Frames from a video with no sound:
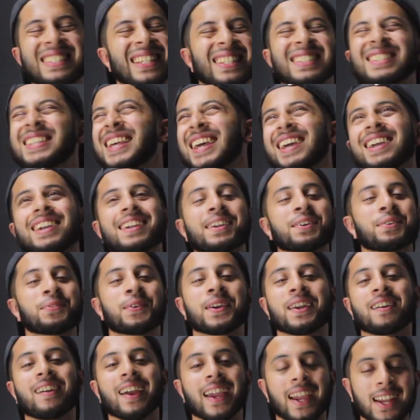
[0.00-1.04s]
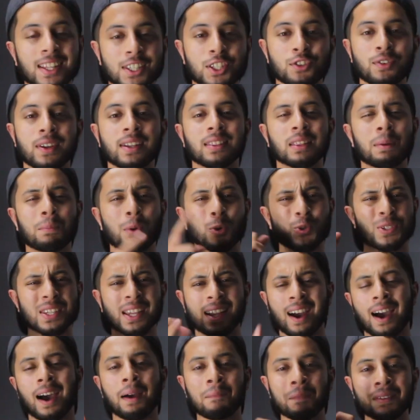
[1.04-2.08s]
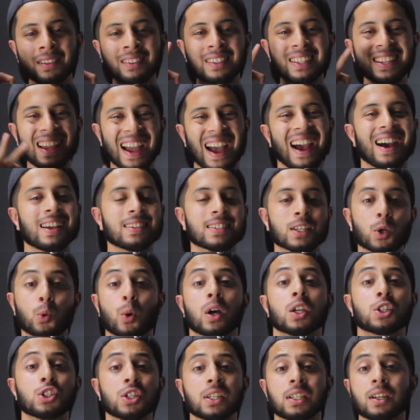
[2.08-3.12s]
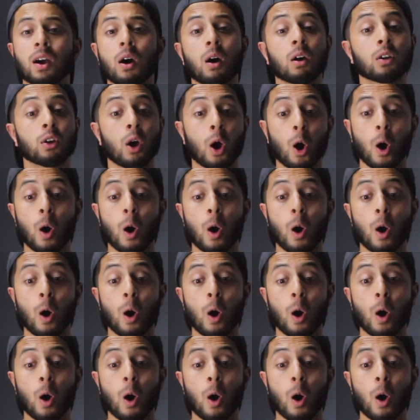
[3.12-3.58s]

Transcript: Today, we are answering the most commonly asked question on